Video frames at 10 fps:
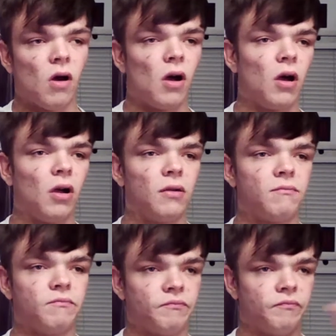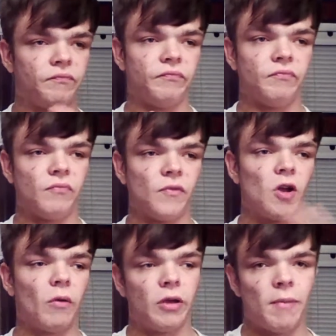
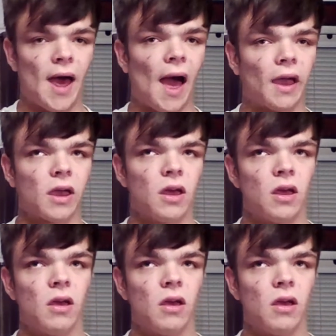going back,